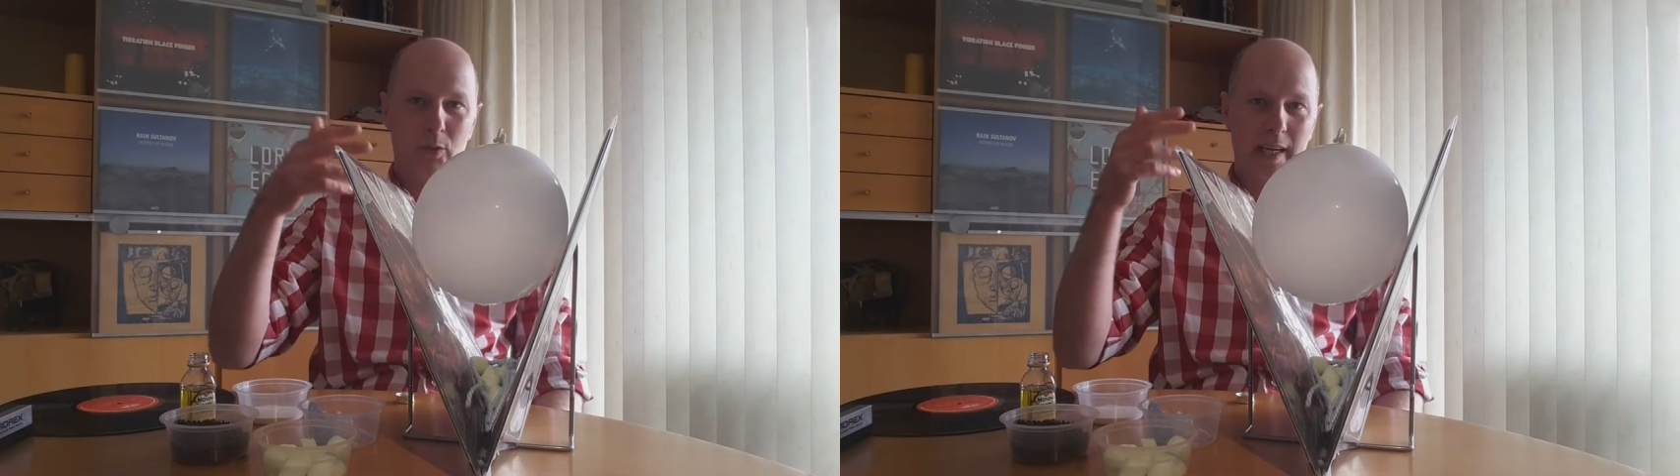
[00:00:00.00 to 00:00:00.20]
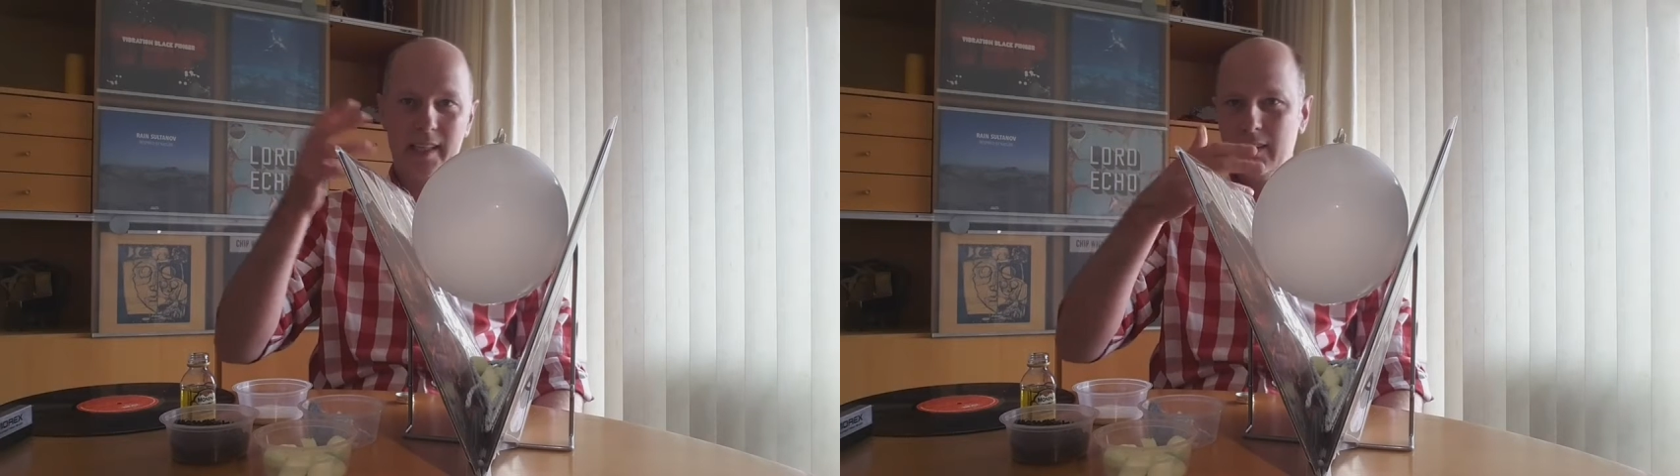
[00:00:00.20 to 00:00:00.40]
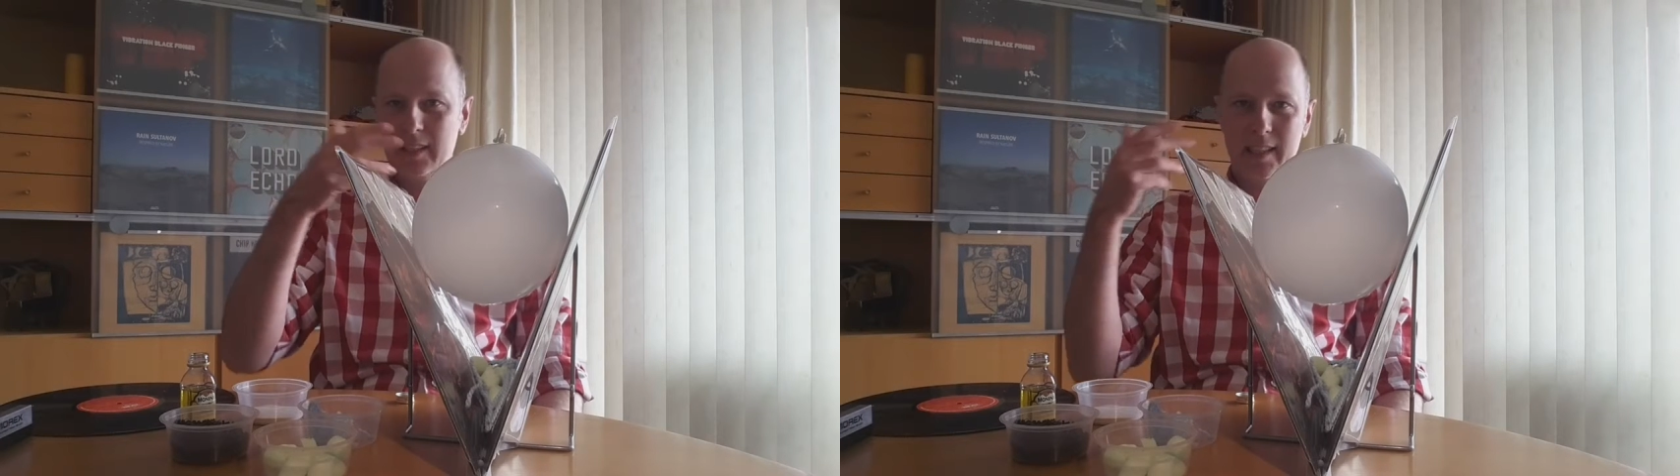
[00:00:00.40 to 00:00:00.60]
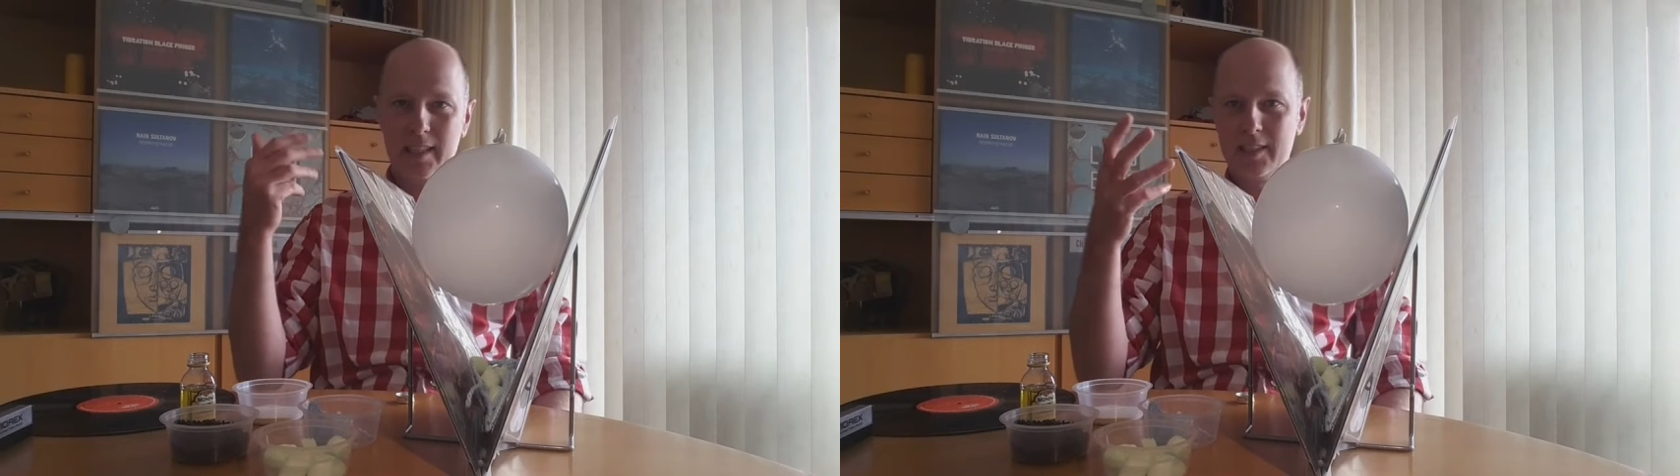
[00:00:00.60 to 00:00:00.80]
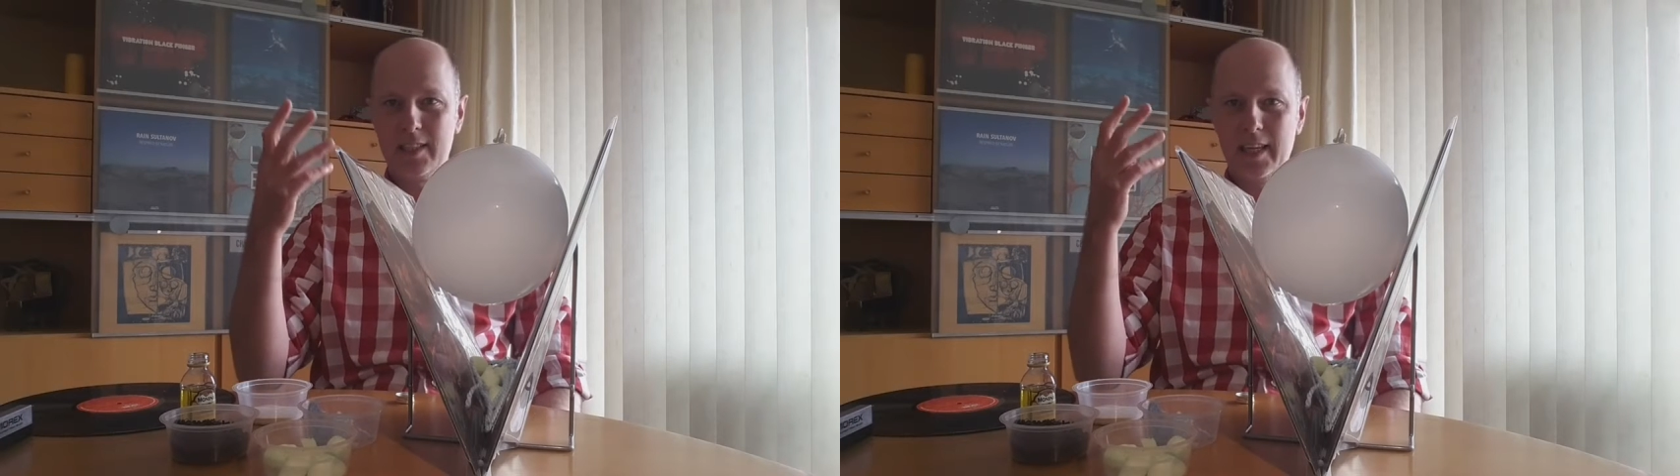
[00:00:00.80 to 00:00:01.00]
riding on the
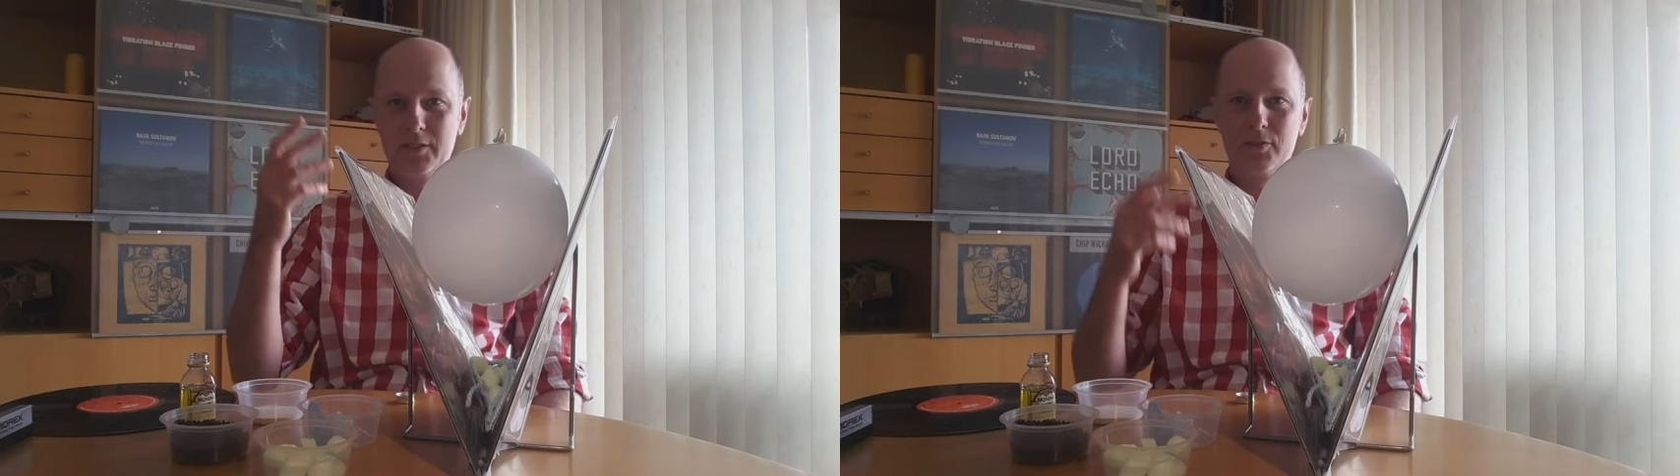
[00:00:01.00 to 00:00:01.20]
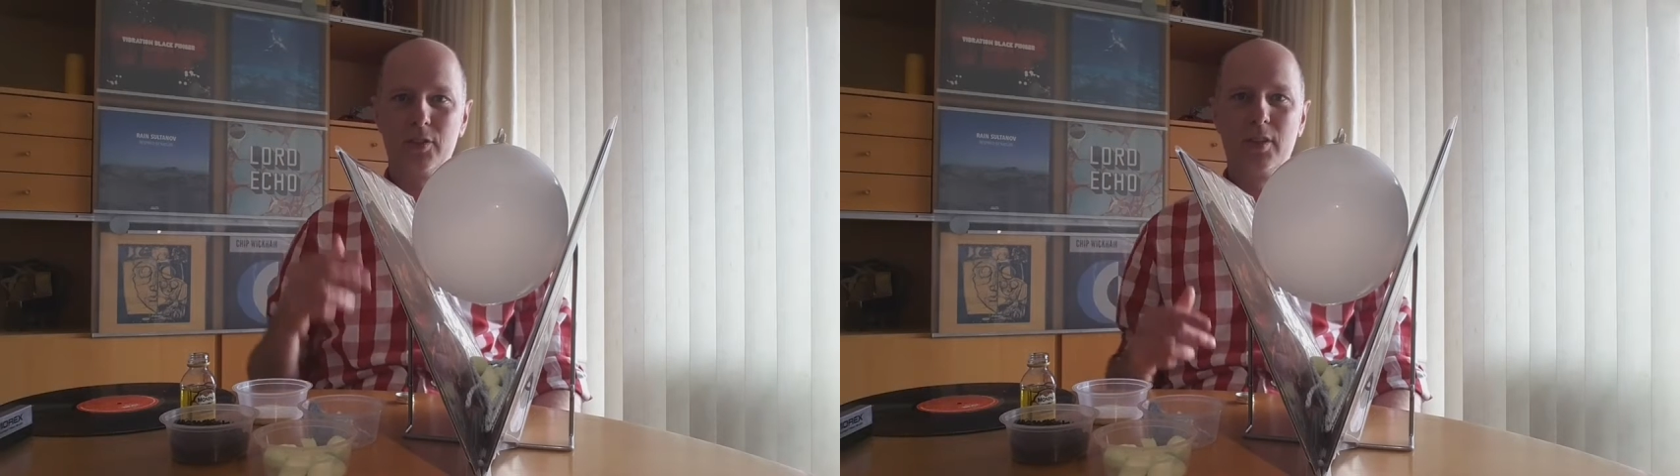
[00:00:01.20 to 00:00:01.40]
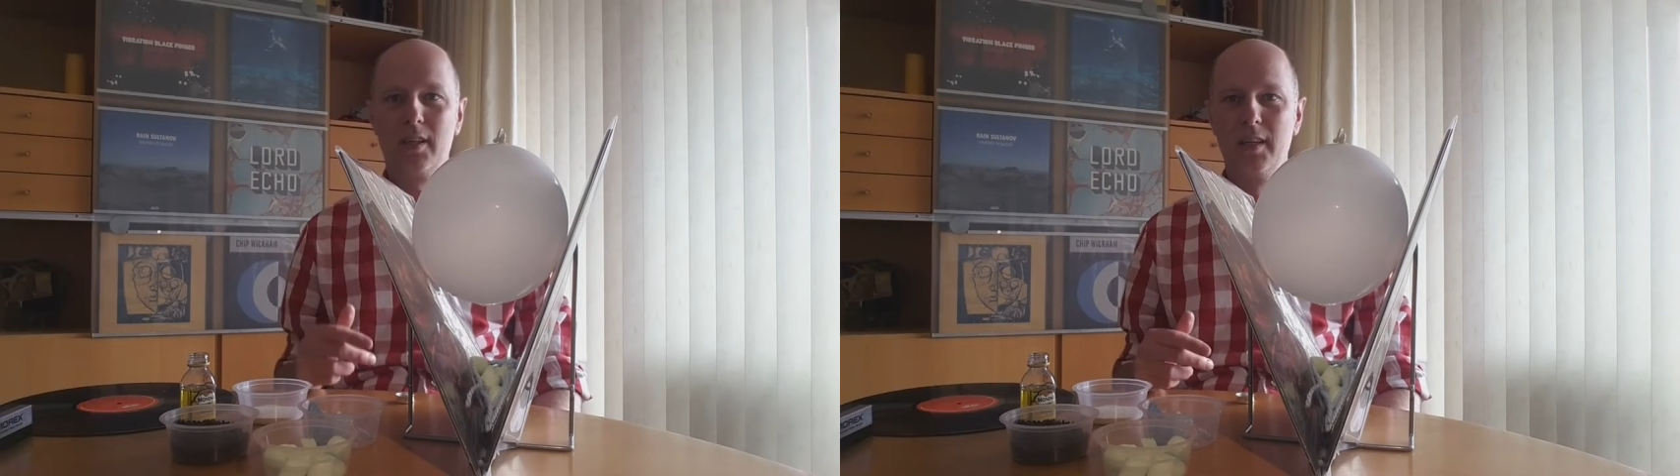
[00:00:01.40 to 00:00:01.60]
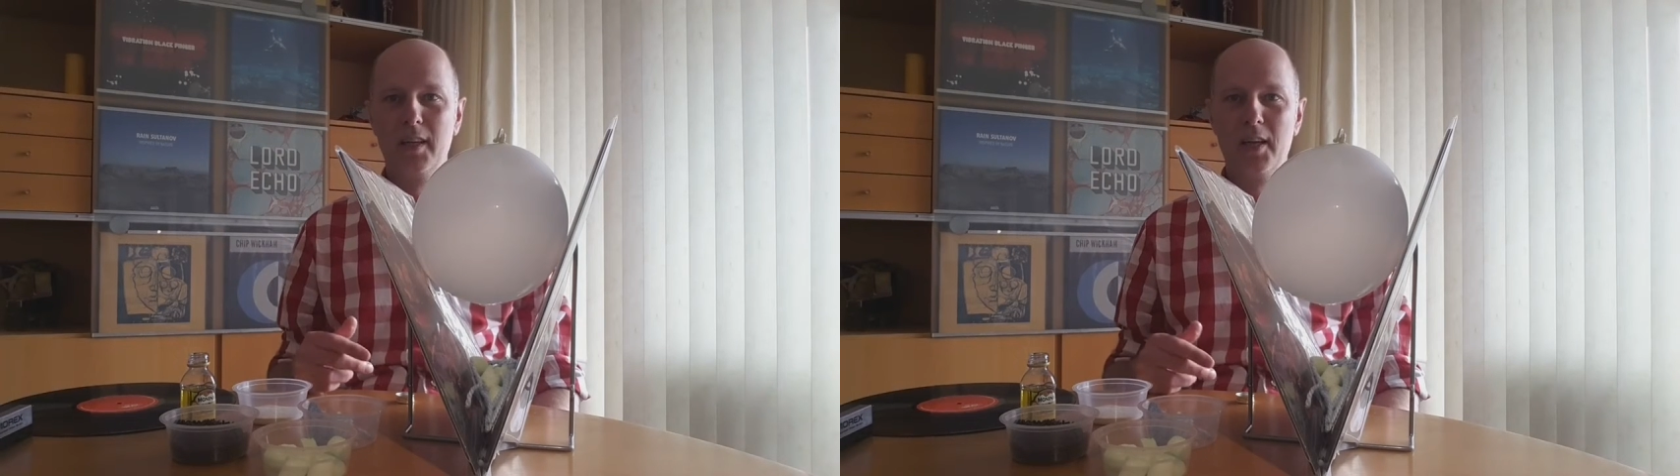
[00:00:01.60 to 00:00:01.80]
other side for